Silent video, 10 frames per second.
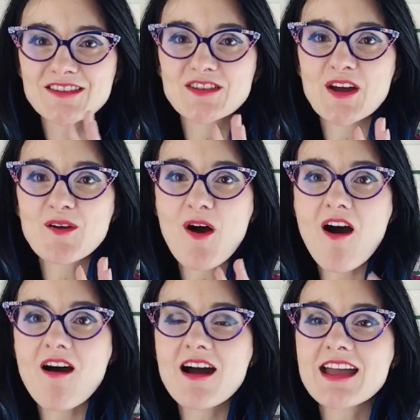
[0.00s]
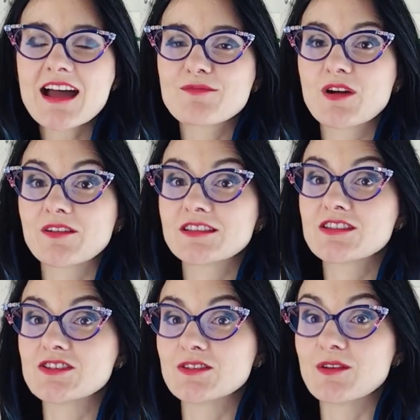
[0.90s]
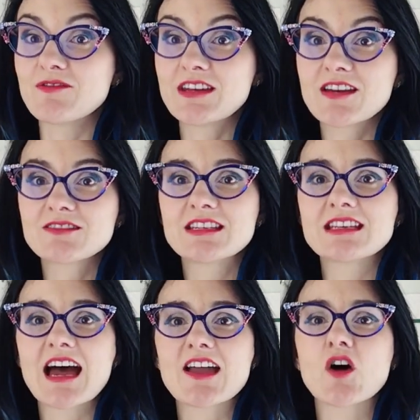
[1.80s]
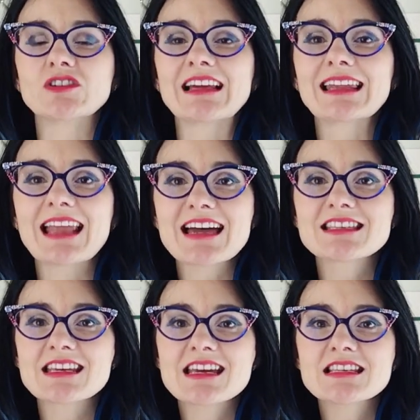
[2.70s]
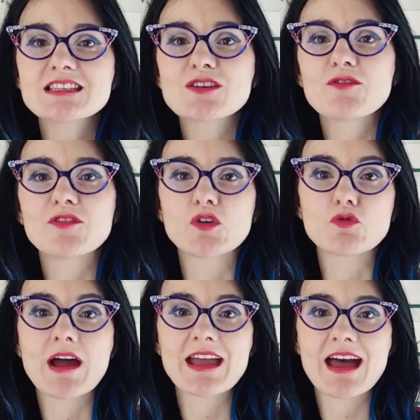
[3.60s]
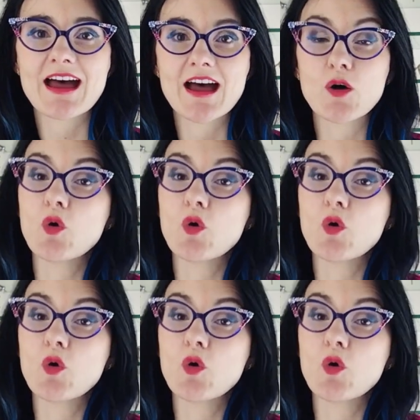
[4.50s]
So I am going to do a video today on glasses for grey hair,